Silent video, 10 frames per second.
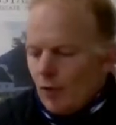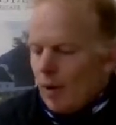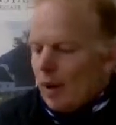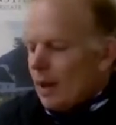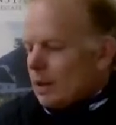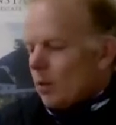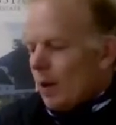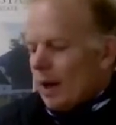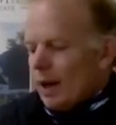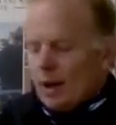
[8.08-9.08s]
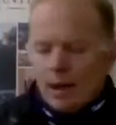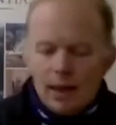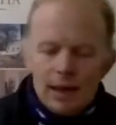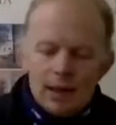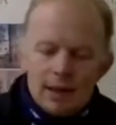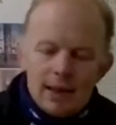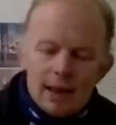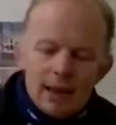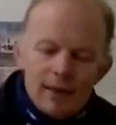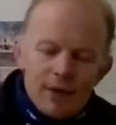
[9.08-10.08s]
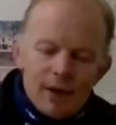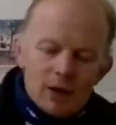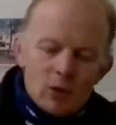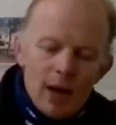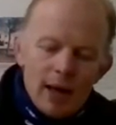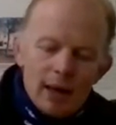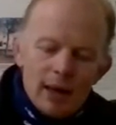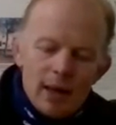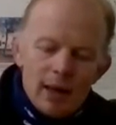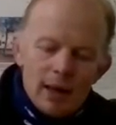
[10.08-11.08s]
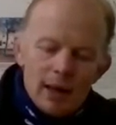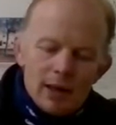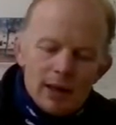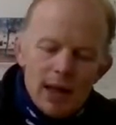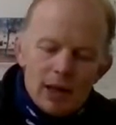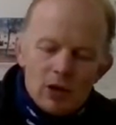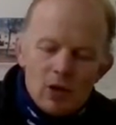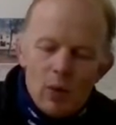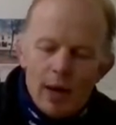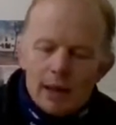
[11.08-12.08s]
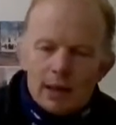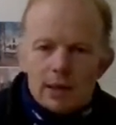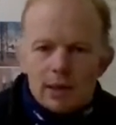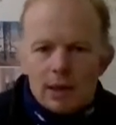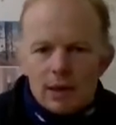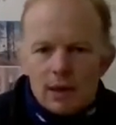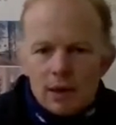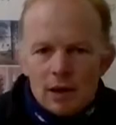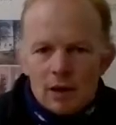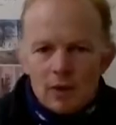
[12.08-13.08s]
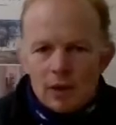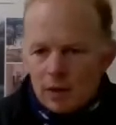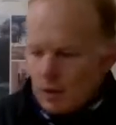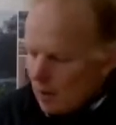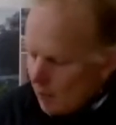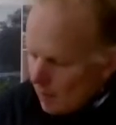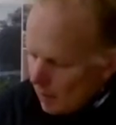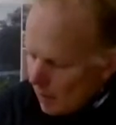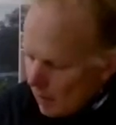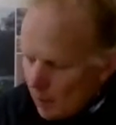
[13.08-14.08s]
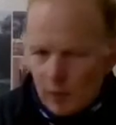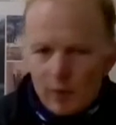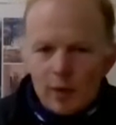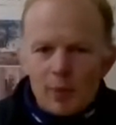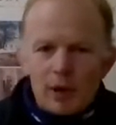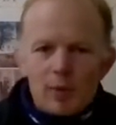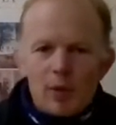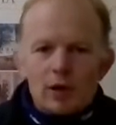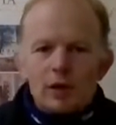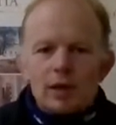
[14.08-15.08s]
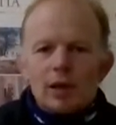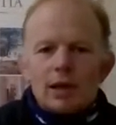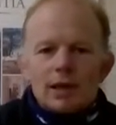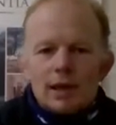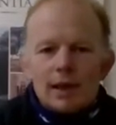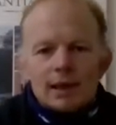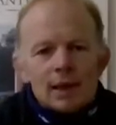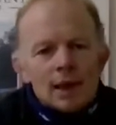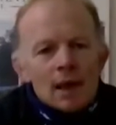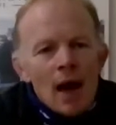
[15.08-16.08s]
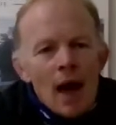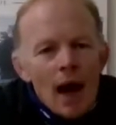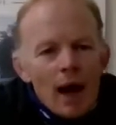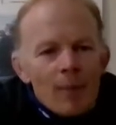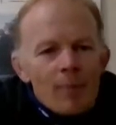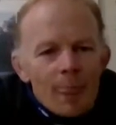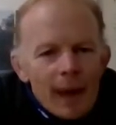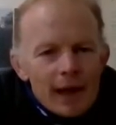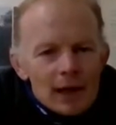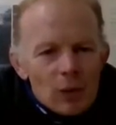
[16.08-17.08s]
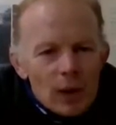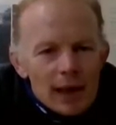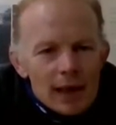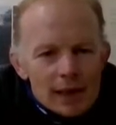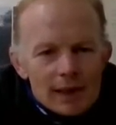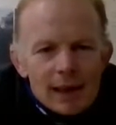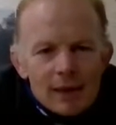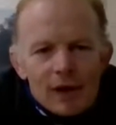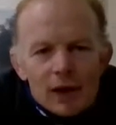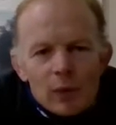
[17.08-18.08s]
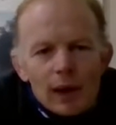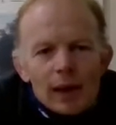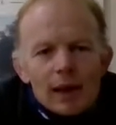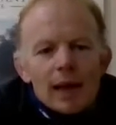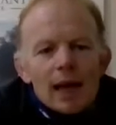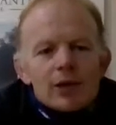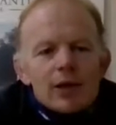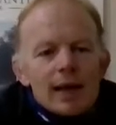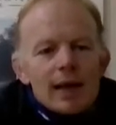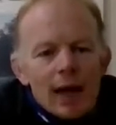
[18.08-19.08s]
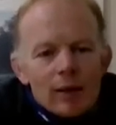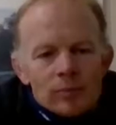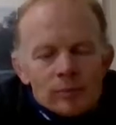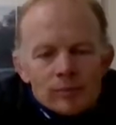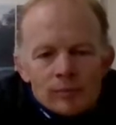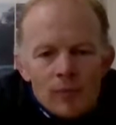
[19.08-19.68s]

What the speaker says: Blanc is quite a significant wine in the international wine scene. I want to see where Lila wants me to put the bottle so you can see it. It is quite a significant one internationally. I